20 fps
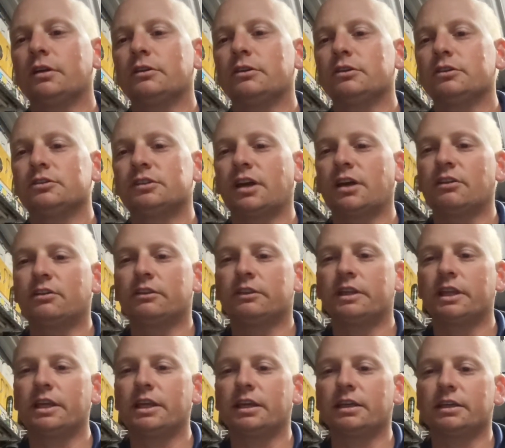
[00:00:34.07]
just don't
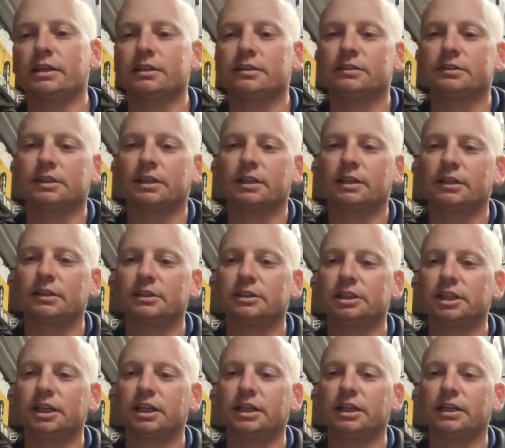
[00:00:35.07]
think it's going to
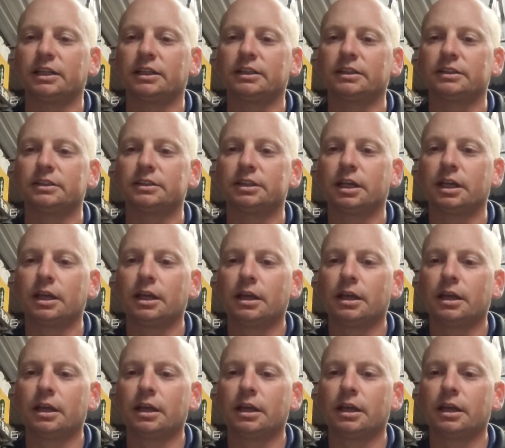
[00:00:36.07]
change.